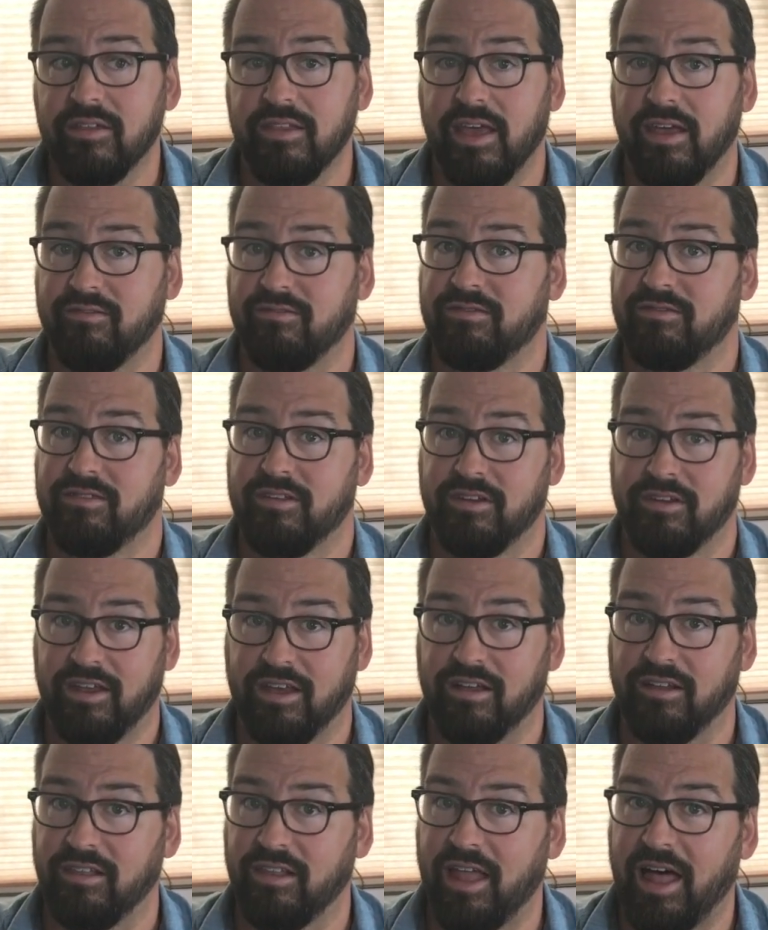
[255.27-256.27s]
They have, it's going
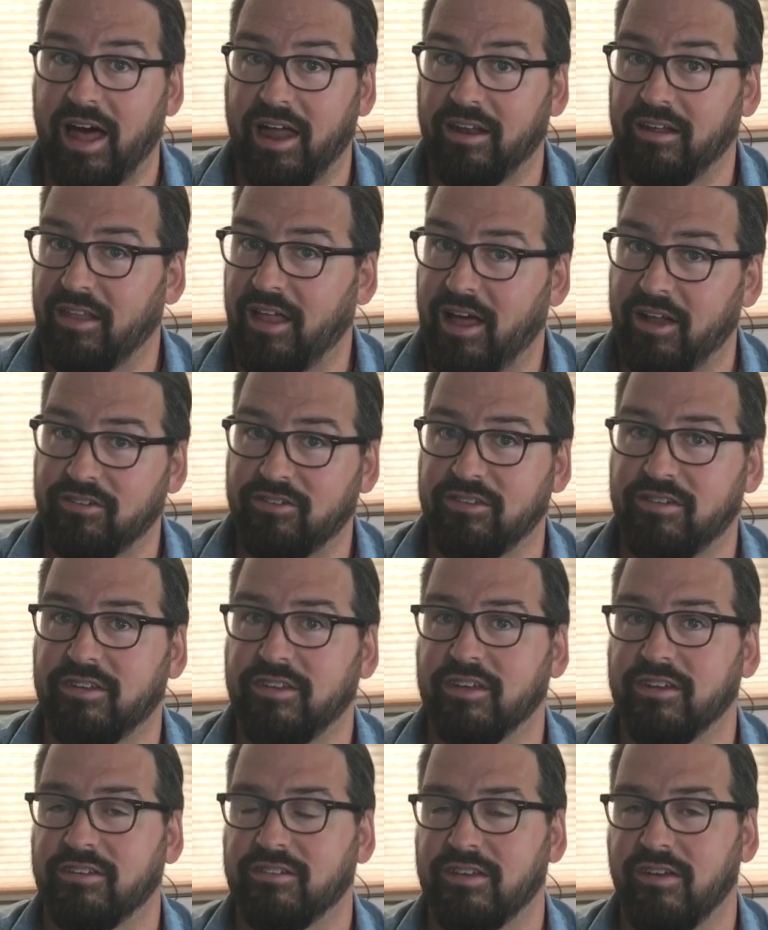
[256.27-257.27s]
to take a lot of launches
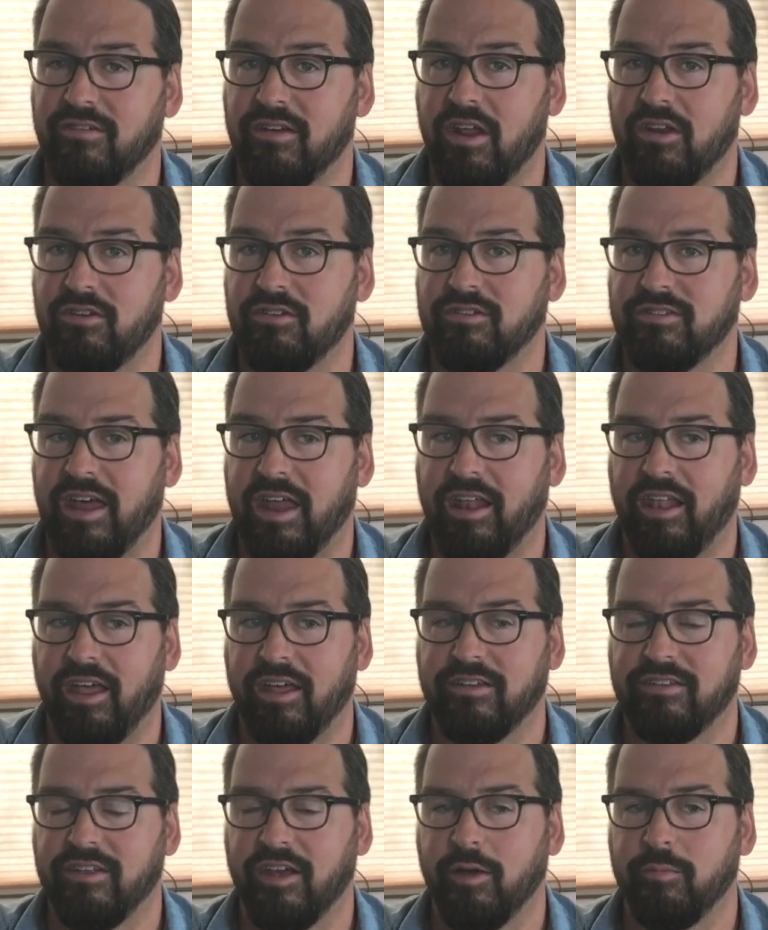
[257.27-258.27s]
to get 700
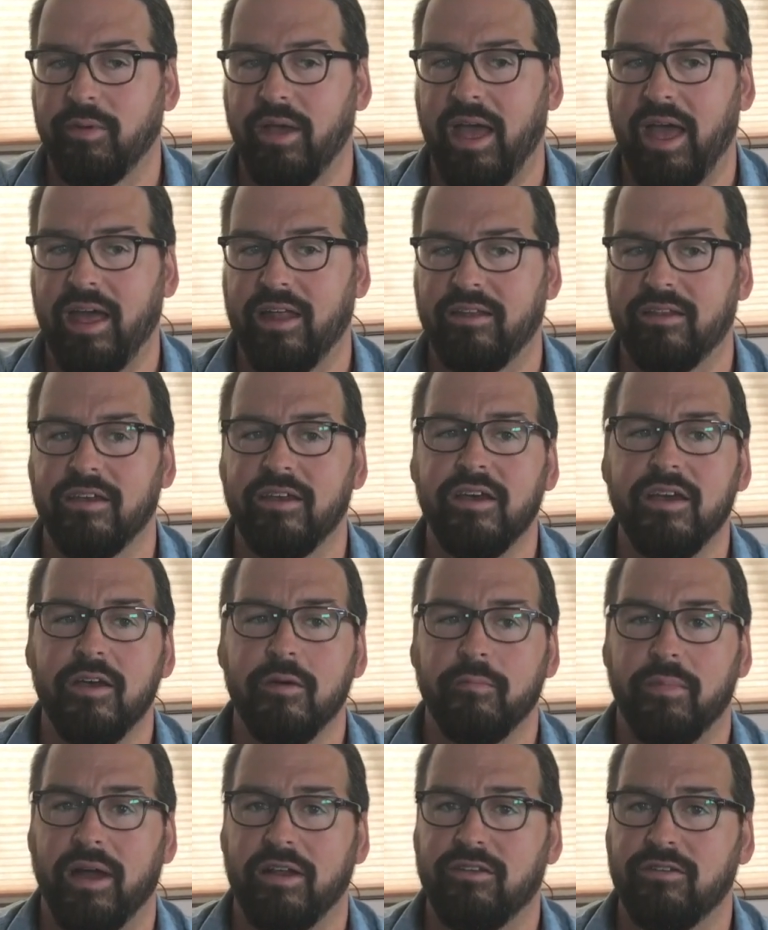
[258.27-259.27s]
satellites up, and
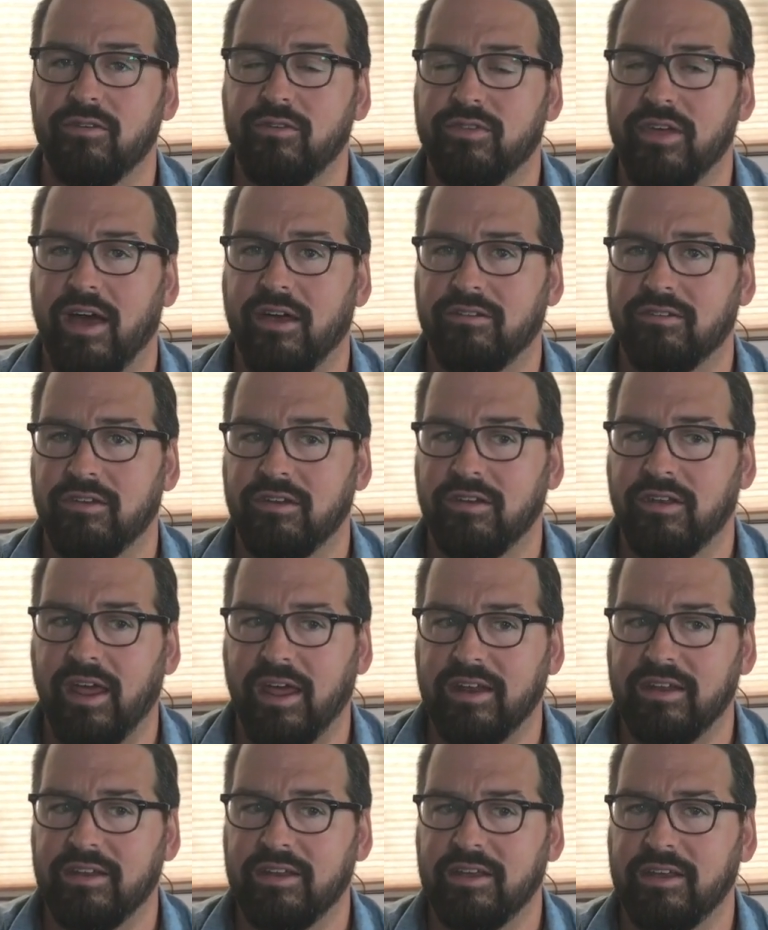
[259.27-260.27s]
by
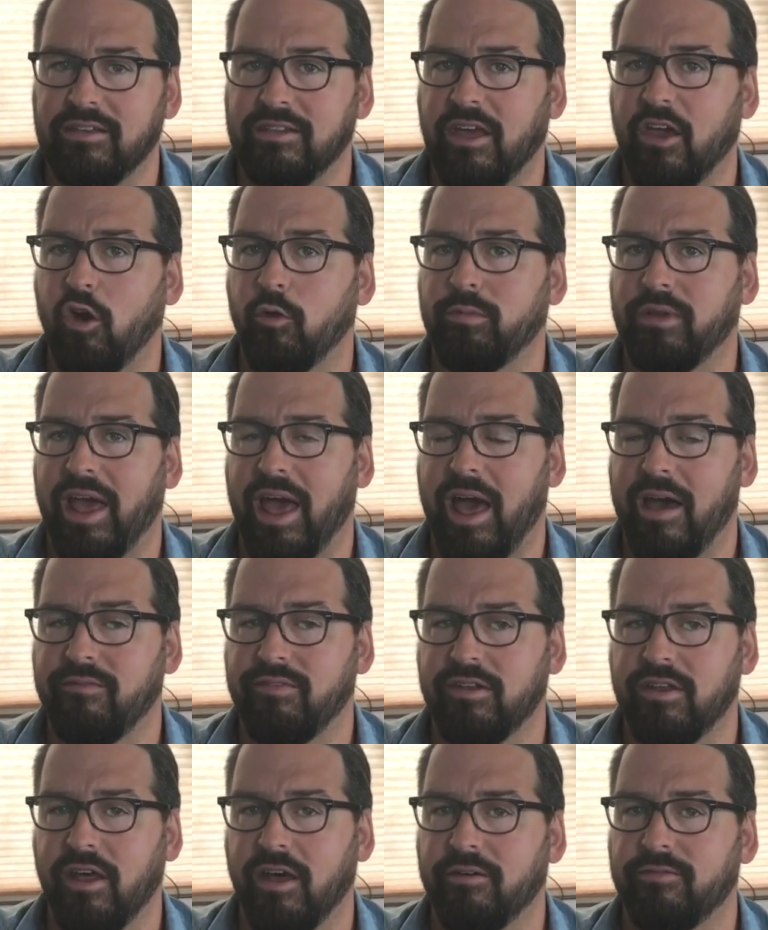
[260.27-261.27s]
2019 they hope to
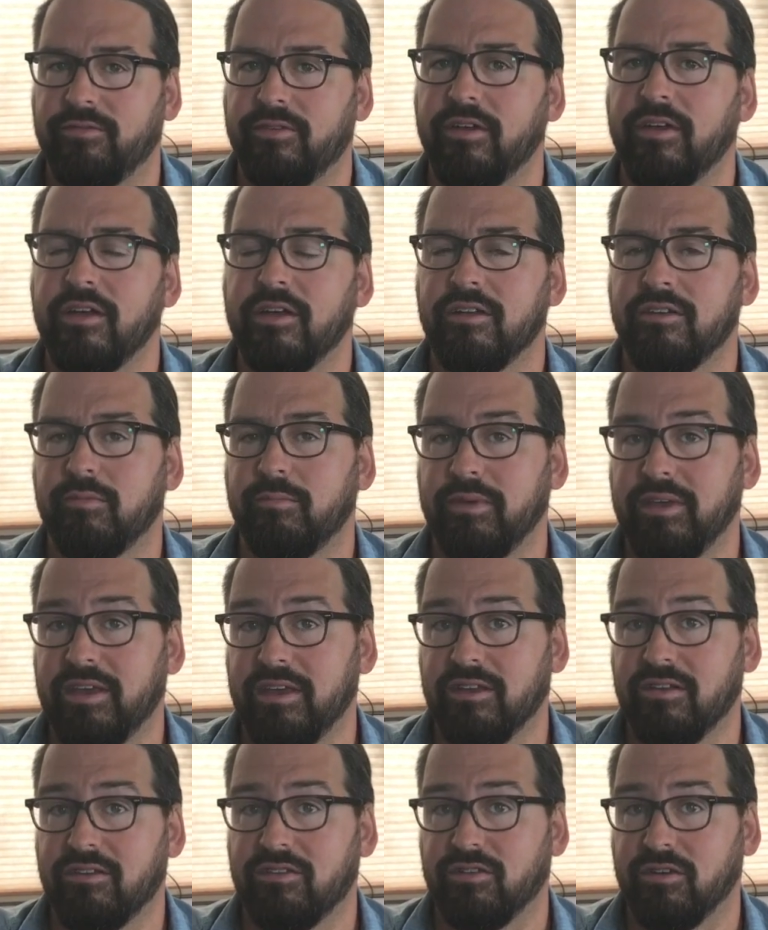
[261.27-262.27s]
have enough to
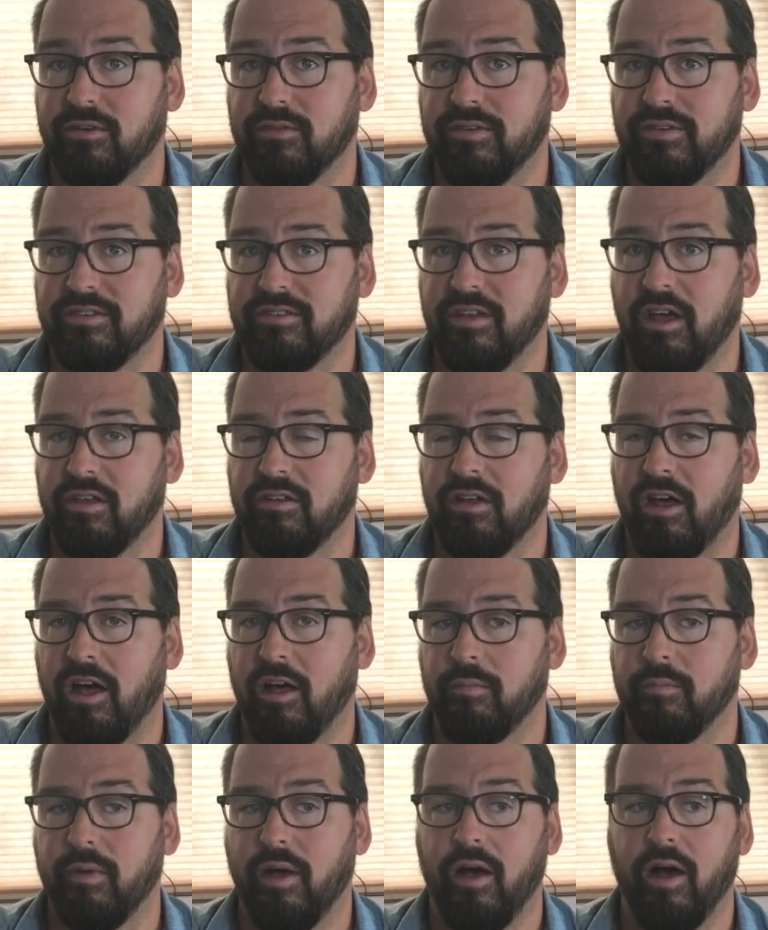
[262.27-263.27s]
begin service
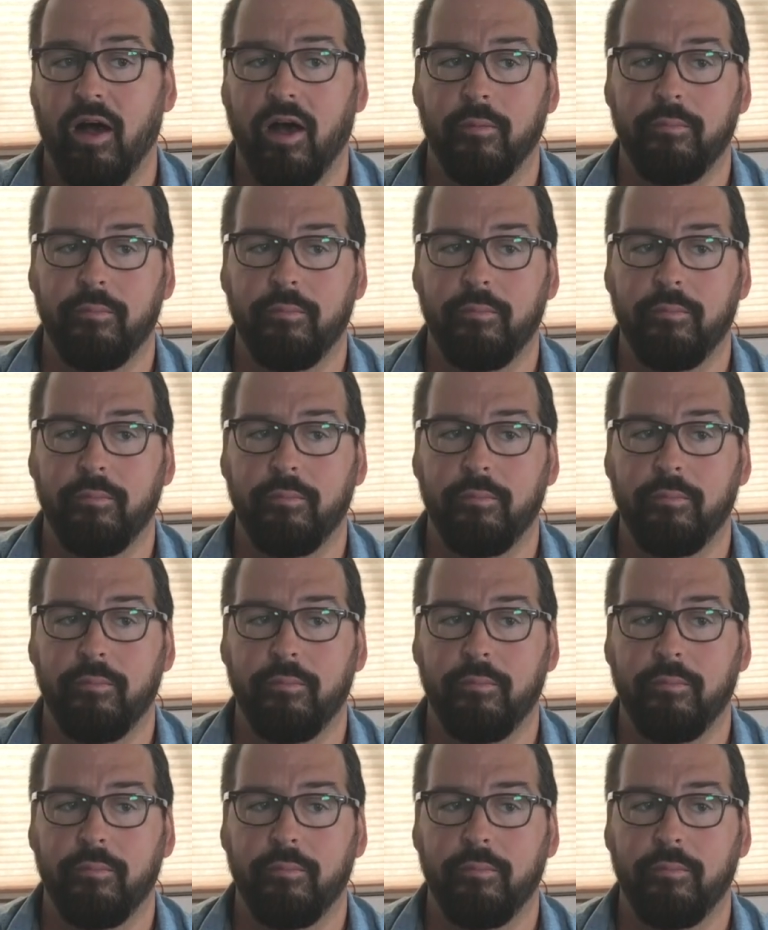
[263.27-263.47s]
um,